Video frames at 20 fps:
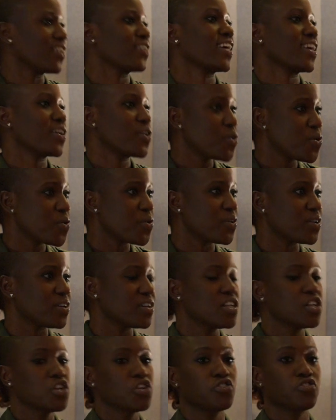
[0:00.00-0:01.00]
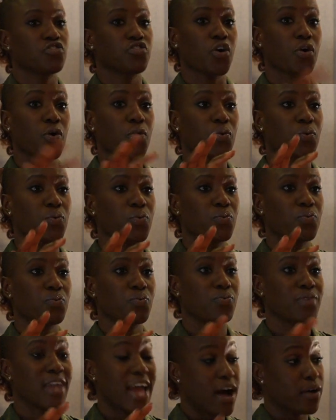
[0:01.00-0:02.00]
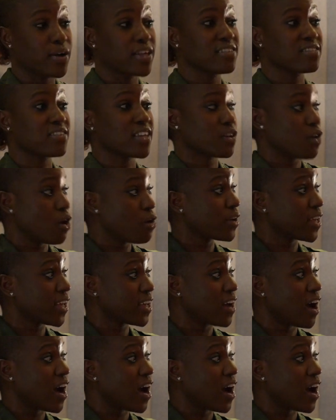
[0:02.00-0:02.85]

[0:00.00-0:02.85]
Okay, cool. So now he's like, okay,